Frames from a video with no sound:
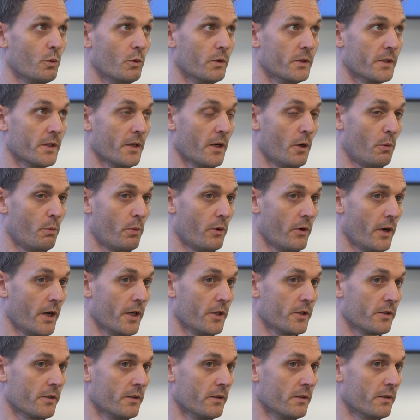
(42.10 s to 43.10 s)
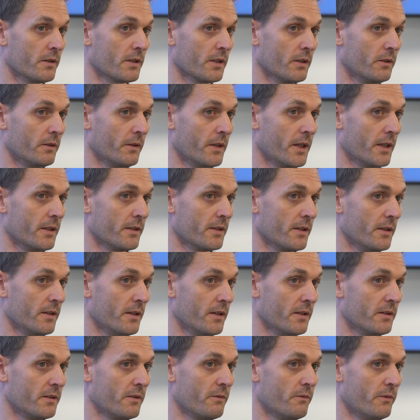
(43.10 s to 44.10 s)
was in operation until
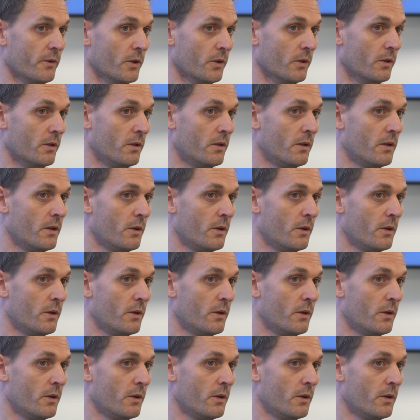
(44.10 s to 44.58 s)
1994,